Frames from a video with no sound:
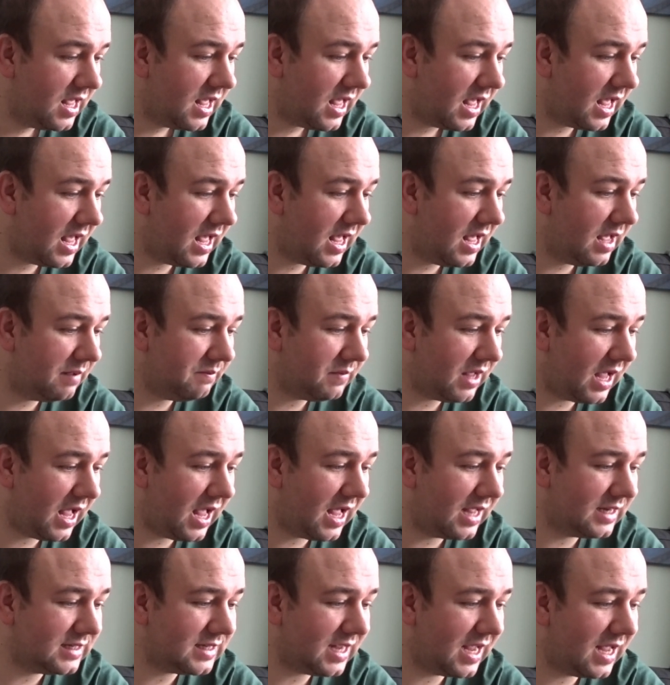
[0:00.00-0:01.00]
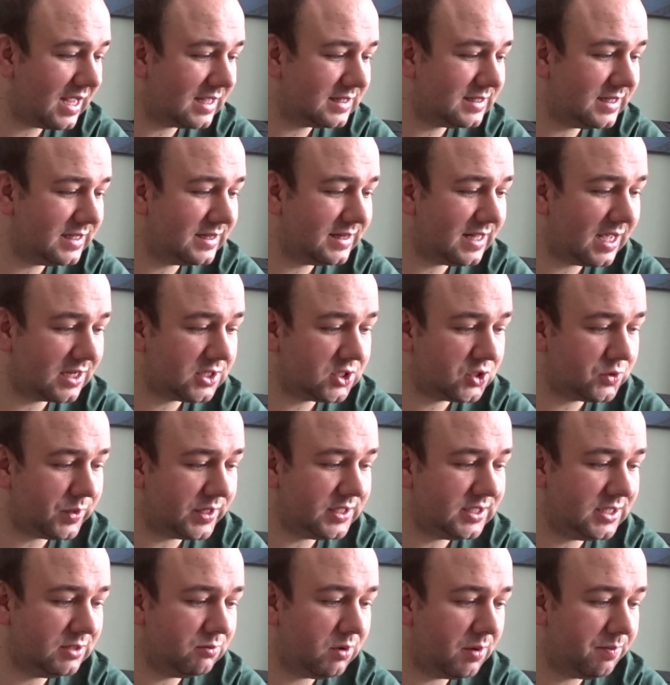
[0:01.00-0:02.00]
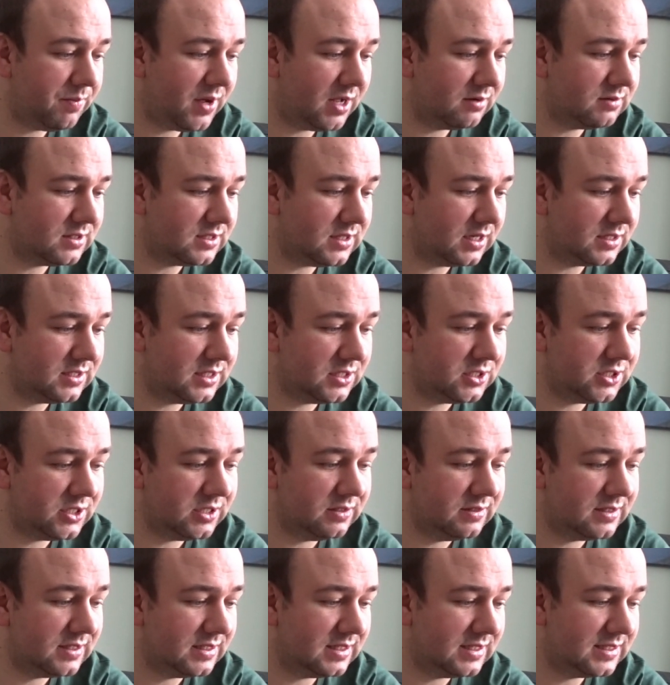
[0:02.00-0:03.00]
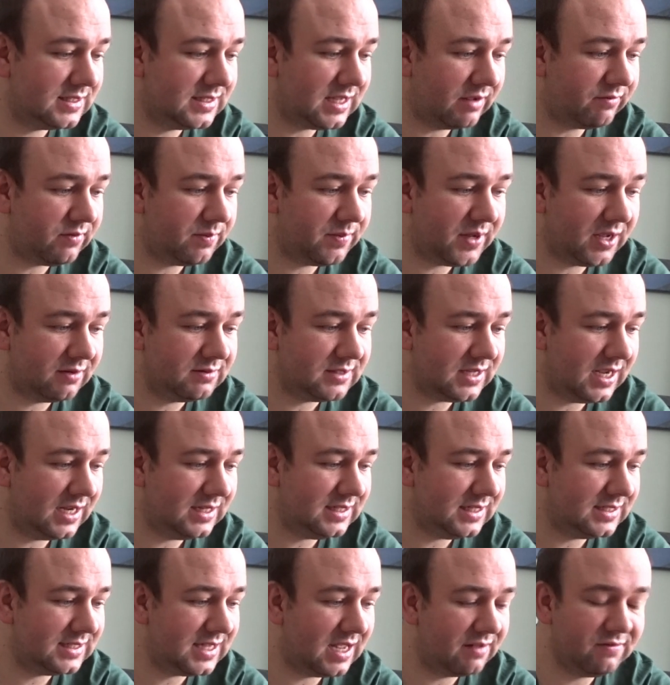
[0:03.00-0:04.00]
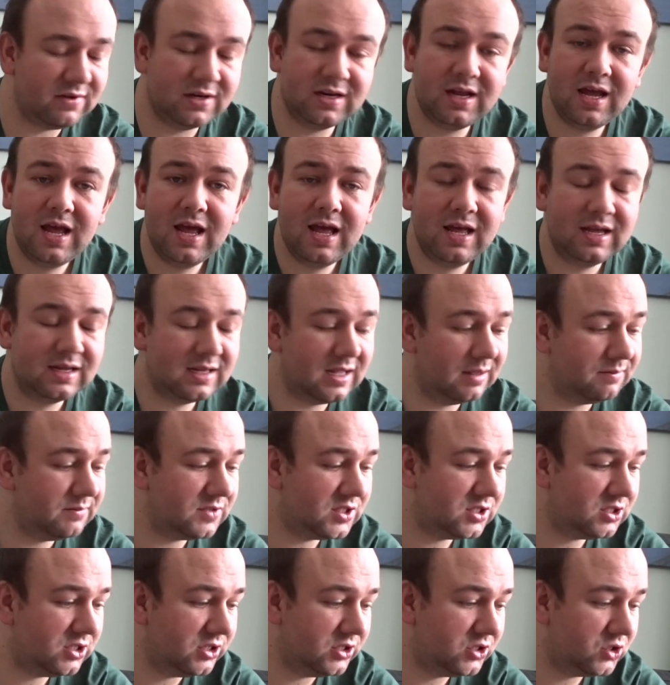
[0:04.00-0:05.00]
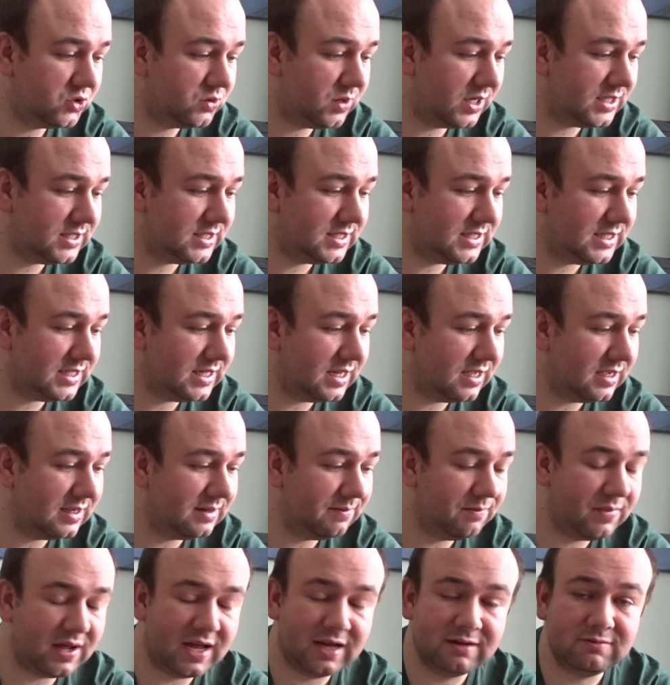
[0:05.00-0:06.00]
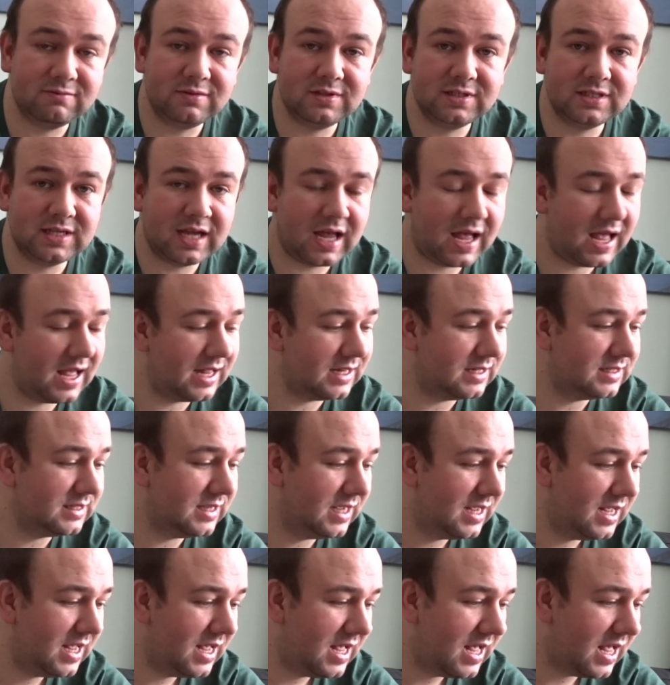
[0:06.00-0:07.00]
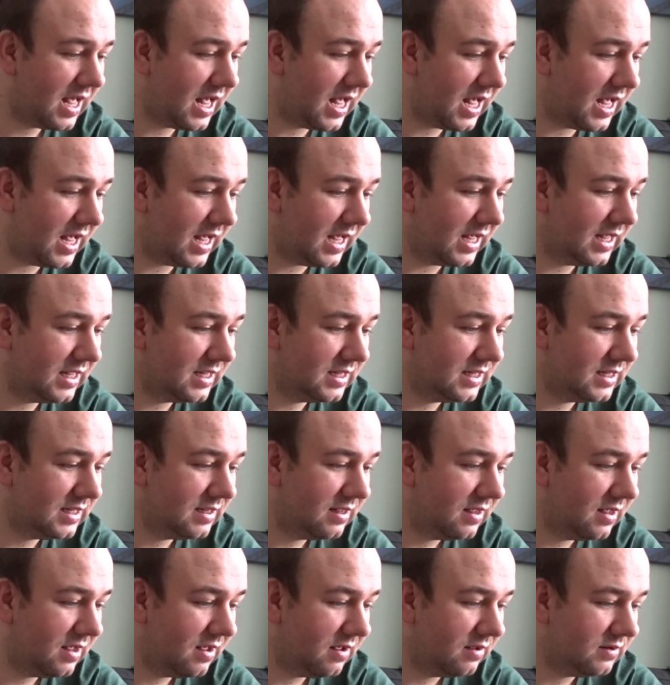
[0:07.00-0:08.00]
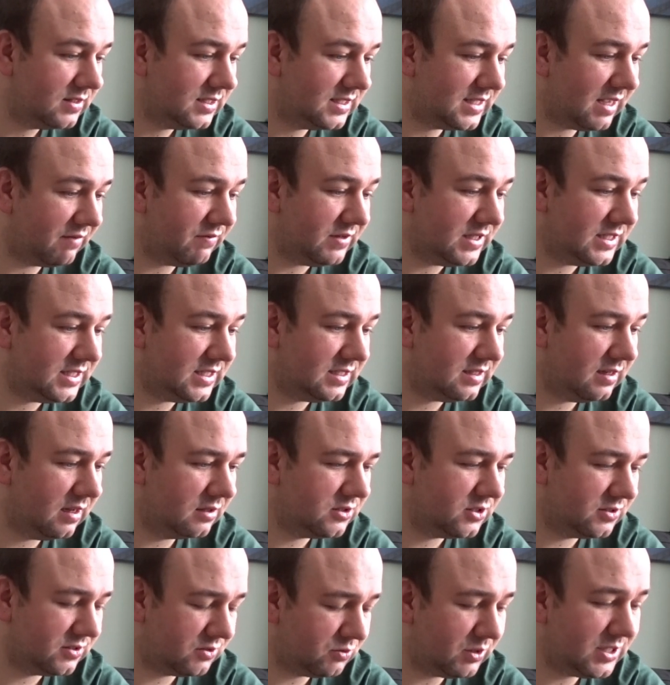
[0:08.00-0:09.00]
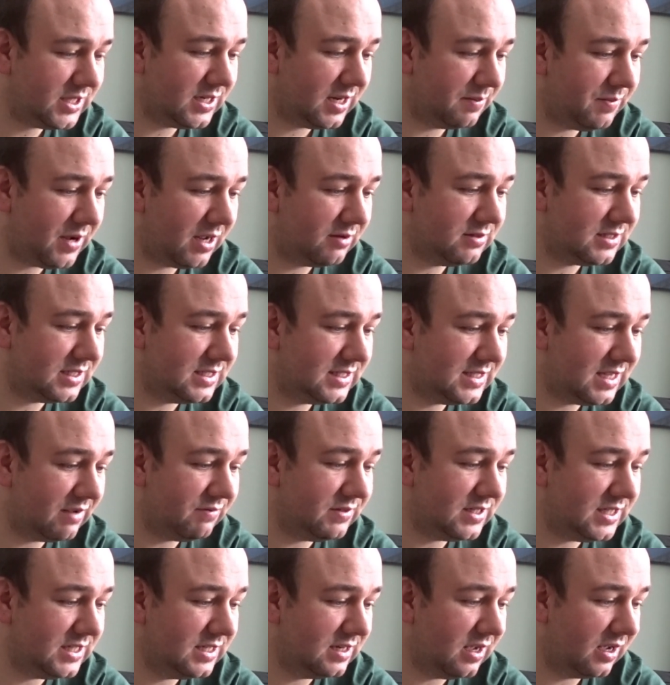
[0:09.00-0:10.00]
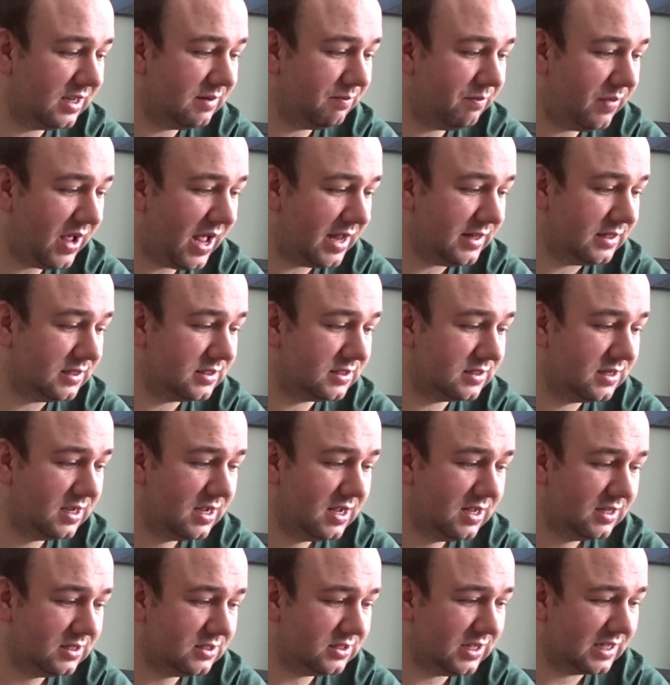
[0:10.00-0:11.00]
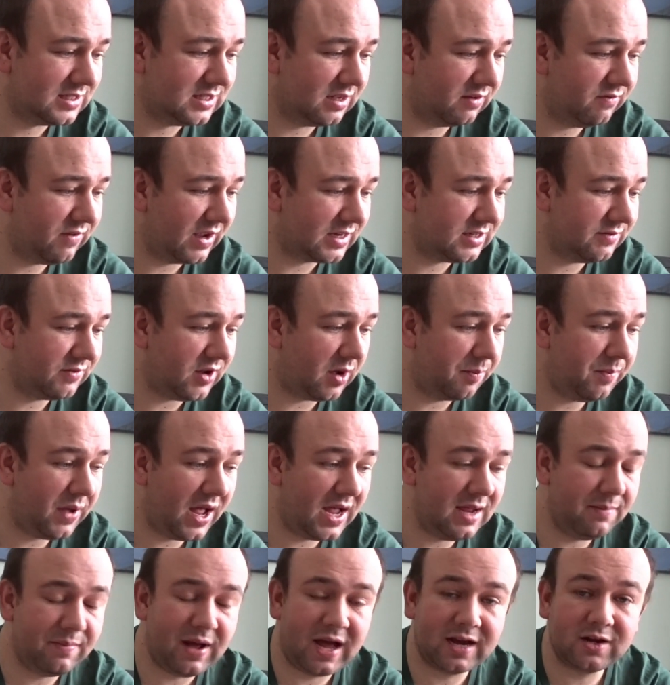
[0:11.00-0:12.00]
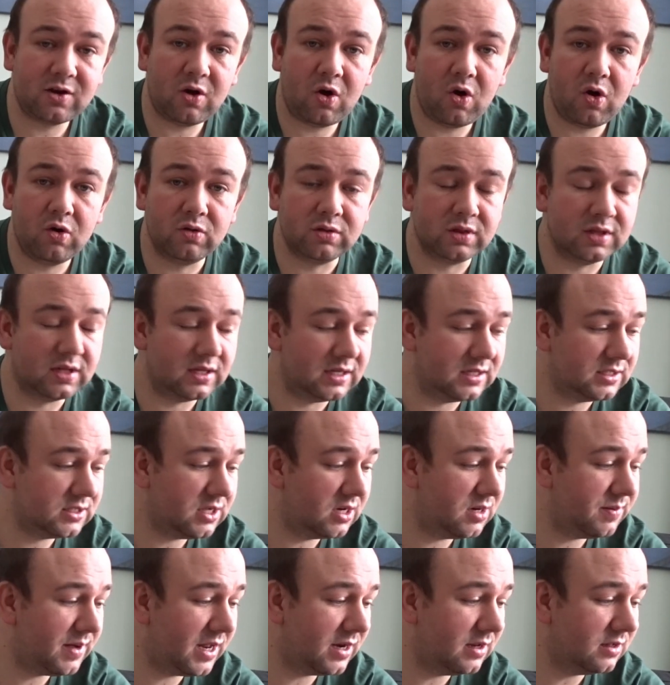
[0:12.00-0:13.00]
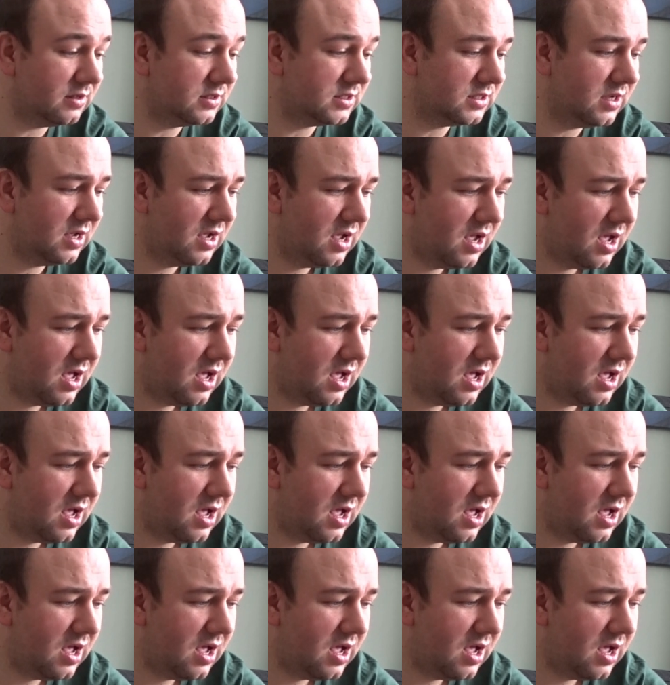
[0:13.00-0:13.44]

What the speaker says: And add in that £21.92 to the £7.87 comes to £29.79. So that's our effective payback on the solar panels,